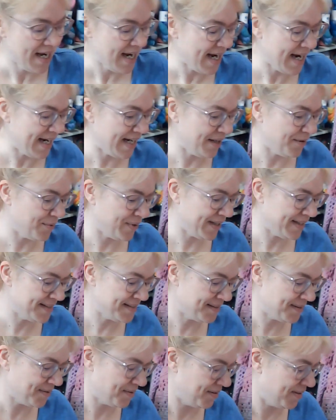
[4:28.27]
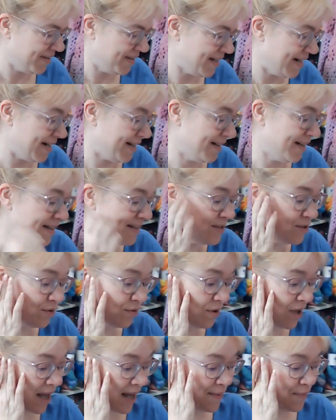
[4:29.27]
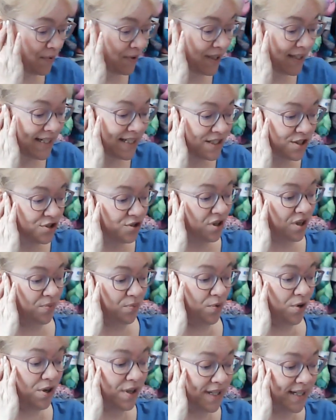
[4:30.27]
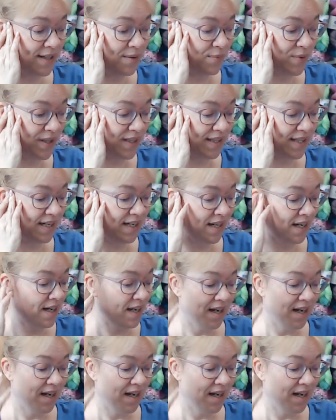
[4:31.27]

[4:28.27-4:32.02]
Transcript: Anyways, yeah. So I really enjoyed working with it.